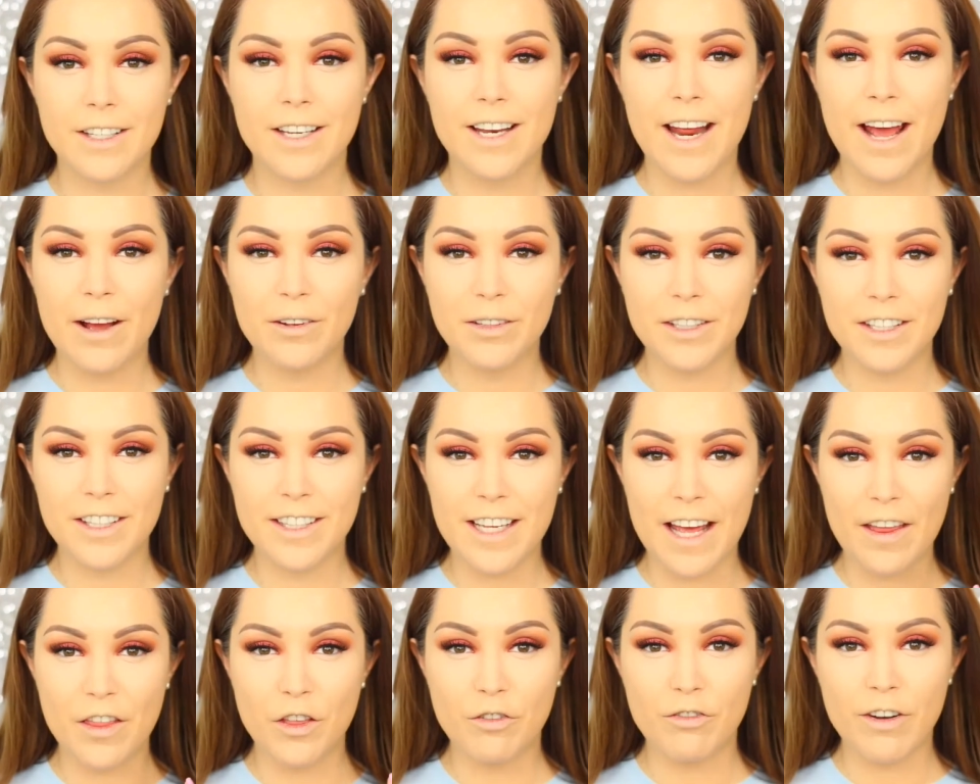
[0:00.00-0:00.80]
So now to
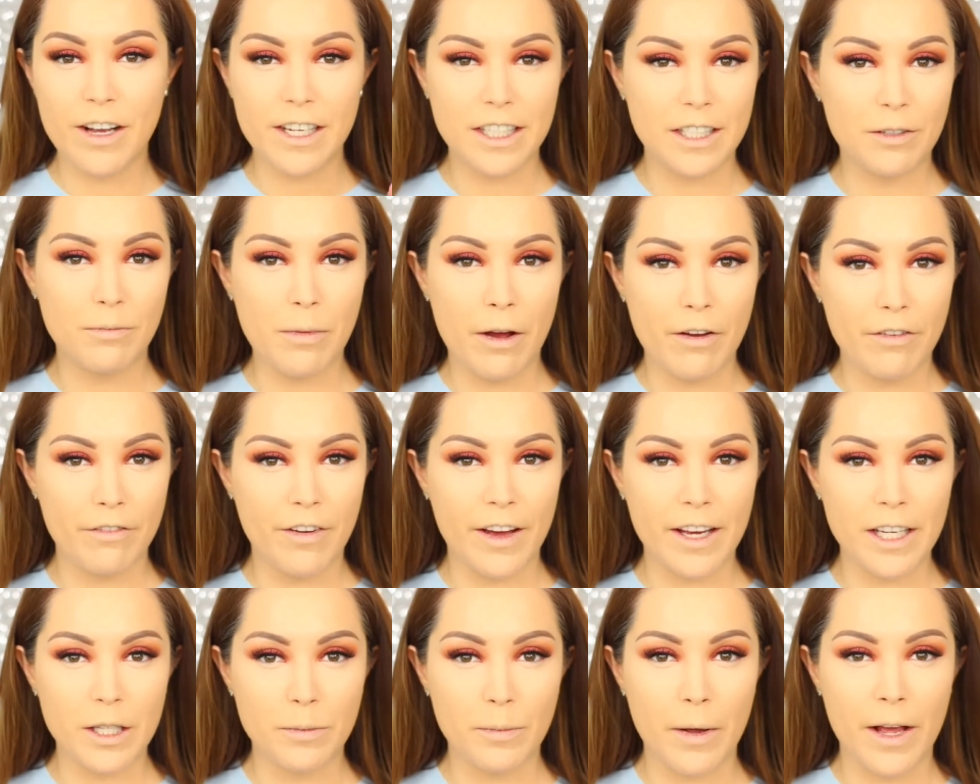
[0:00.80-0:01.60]
set the rest of my
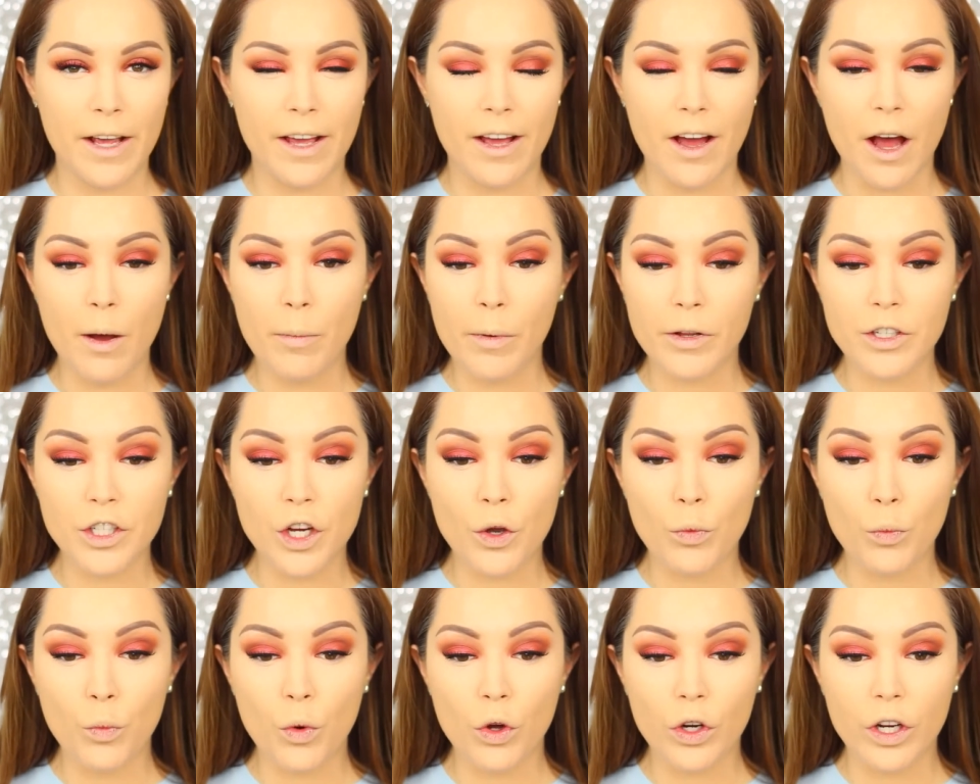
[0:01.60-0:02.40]
face base up, I
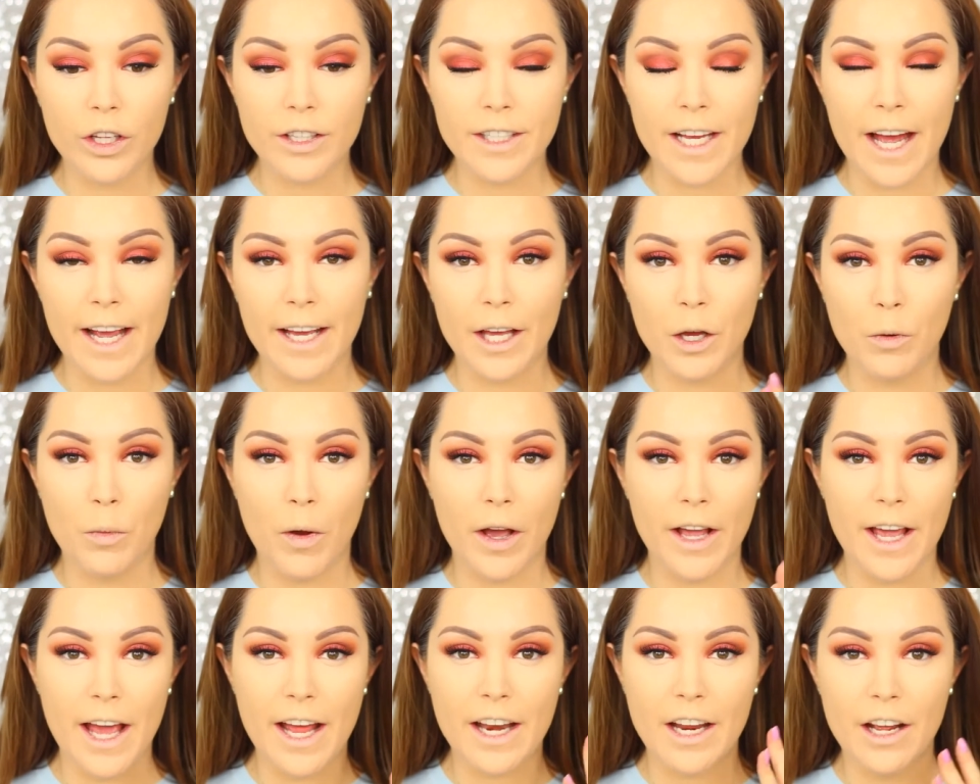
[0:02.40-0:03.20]
don't want to take
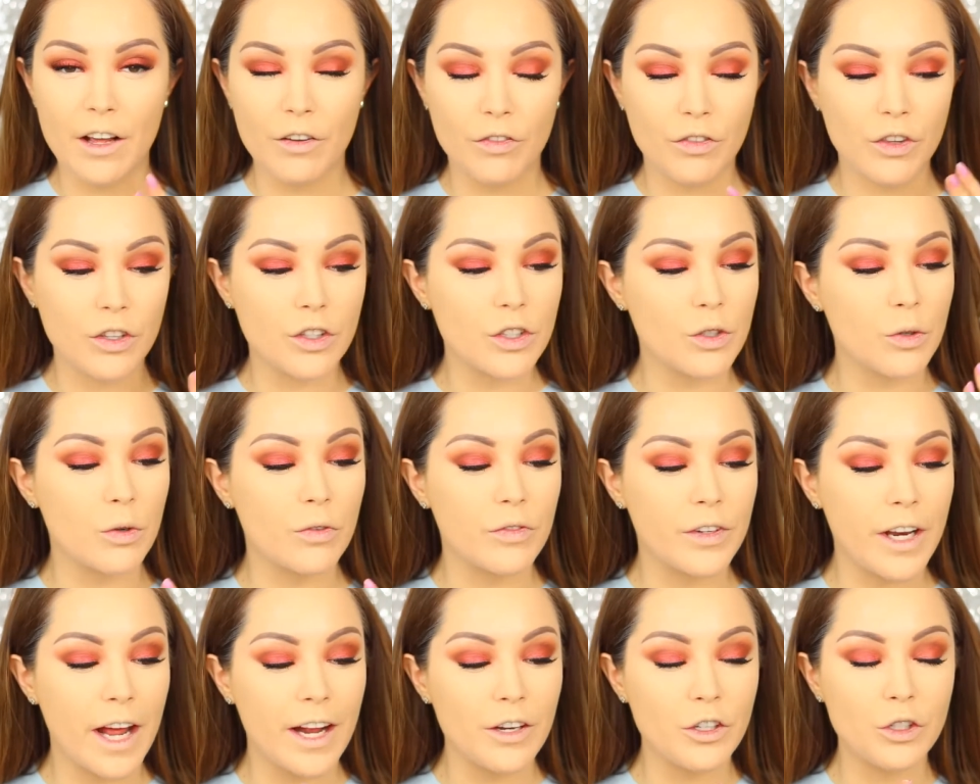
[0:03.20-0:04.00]
away any of the
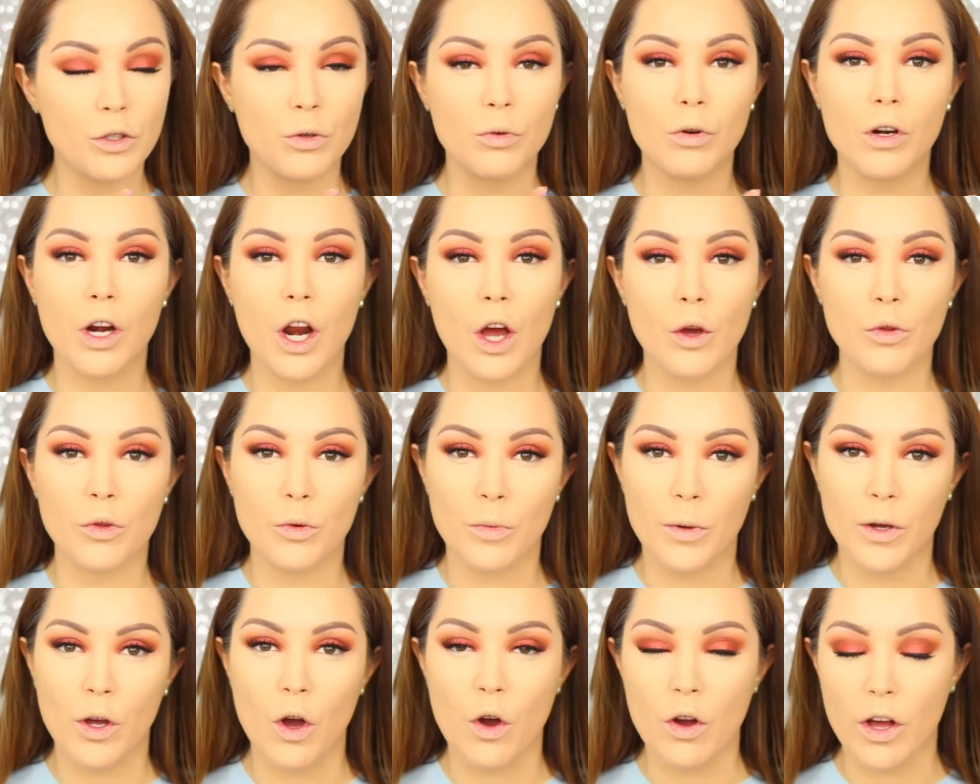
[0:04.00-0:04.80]
sort of natural glow
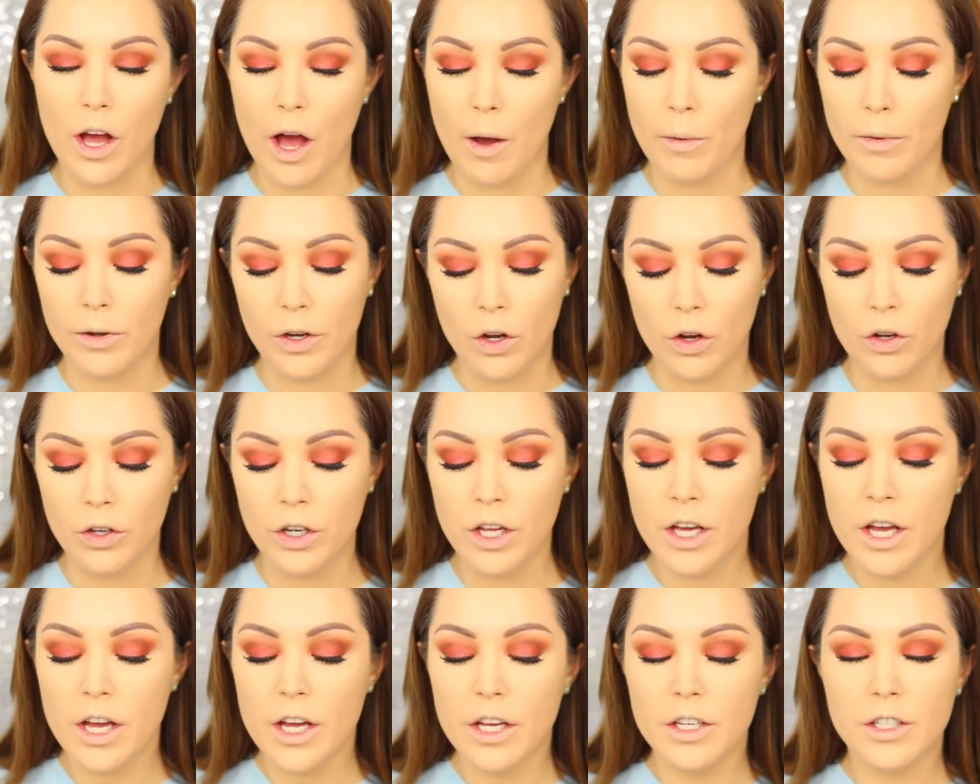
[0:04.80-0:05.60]
that we've got going
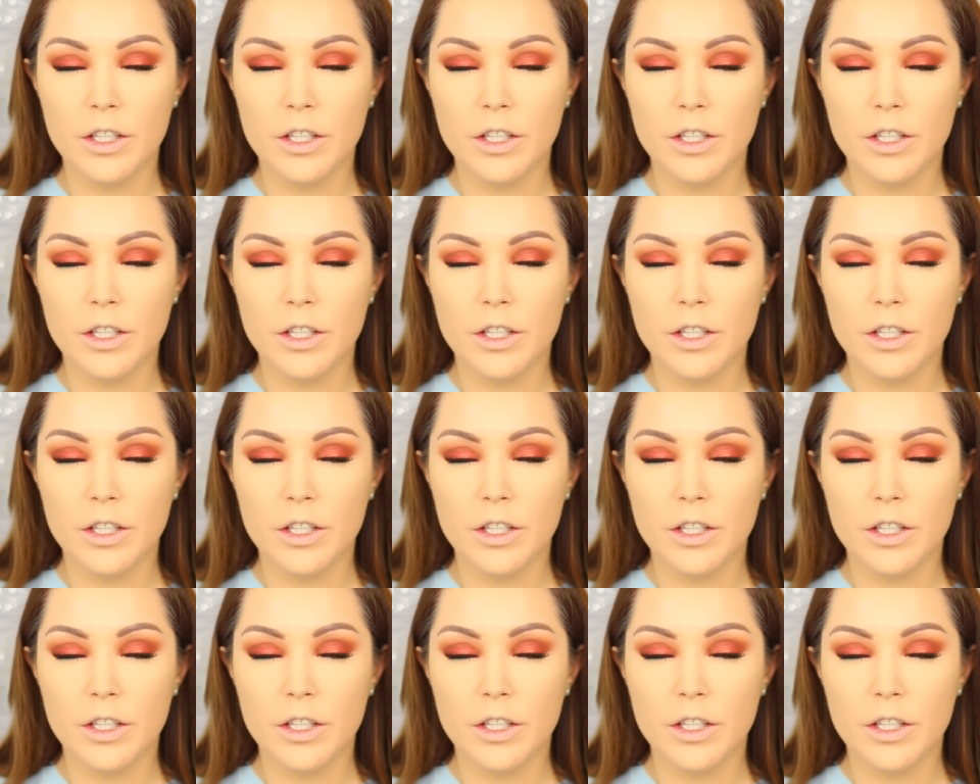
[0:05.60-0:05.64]
on,